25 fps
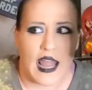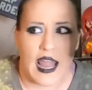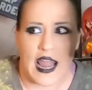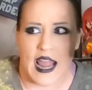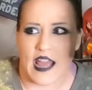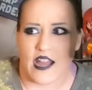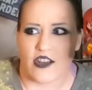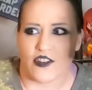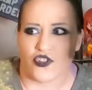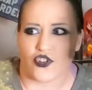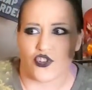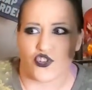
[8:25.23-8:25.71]

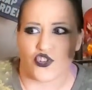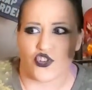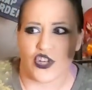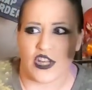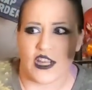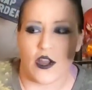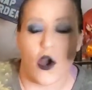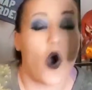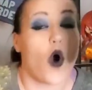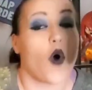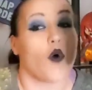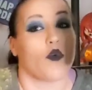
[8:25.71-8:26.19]
And
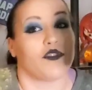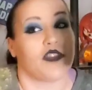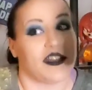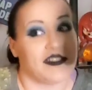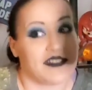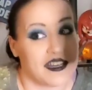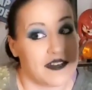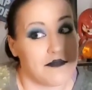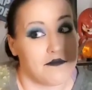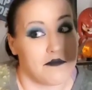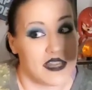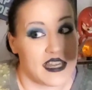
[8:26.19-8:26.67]
they
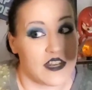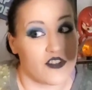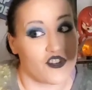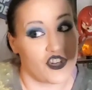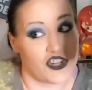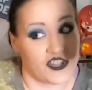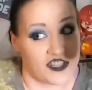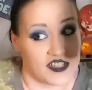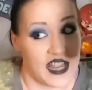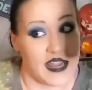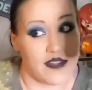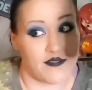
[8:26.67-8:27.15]
did meet.
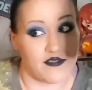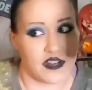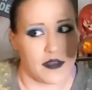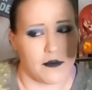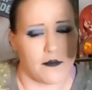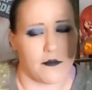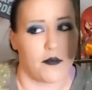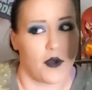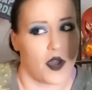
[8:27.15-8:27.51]
She saved him.